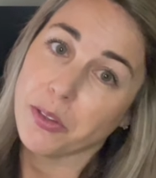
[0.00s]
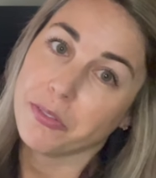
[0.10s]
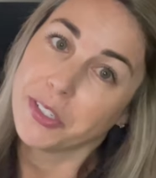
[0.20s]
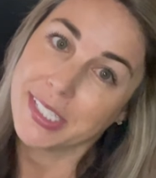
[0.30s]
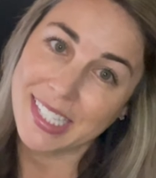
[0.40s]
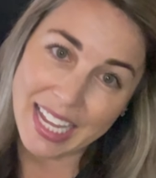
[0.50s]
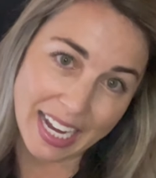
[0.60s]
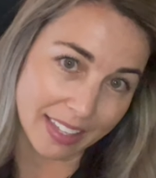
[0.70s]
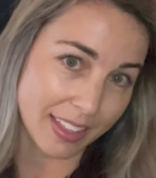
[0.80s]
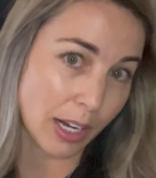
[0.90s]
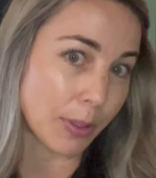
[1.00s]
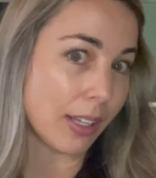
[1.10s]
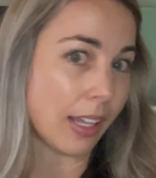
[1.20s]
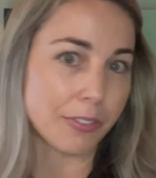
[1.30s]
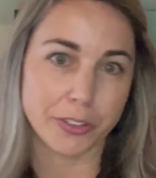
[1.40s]
the first thing that I would
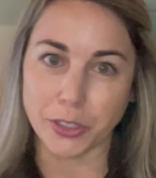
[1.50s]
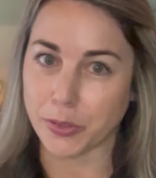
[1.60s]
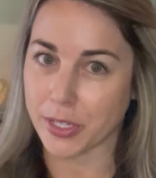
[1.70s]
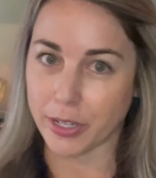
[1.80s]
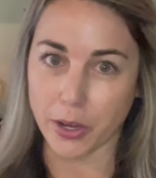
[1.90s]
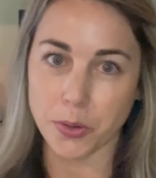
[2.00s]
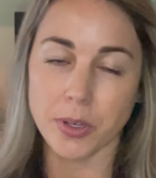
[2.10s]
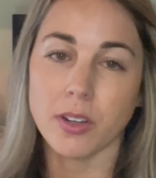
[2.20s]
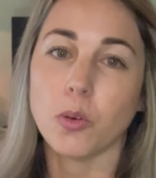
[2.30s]
love for you to know